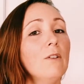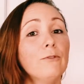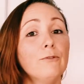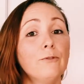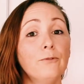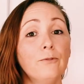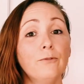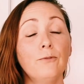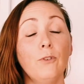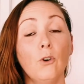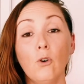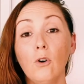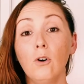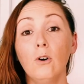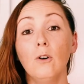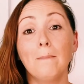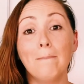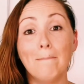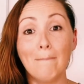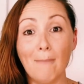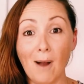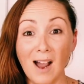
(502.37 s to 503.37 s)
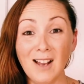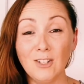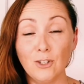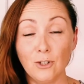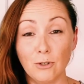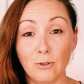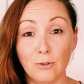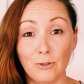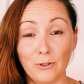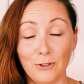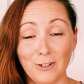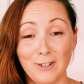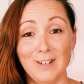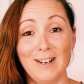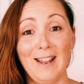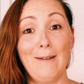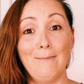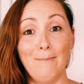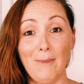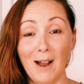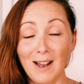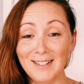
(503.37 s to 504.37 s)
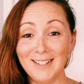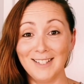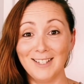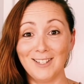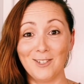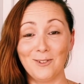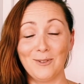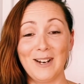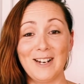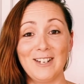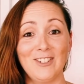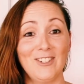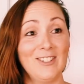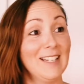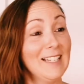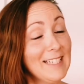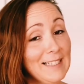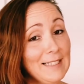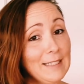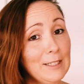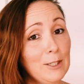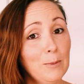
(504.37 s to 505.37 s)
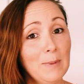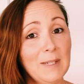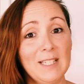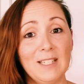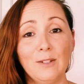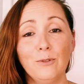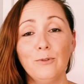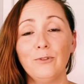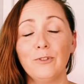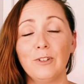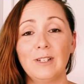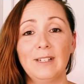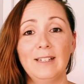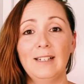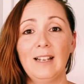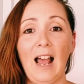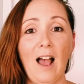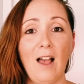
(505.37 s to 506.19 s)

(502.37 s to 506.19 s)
For my children and my situation, it's a little bit different.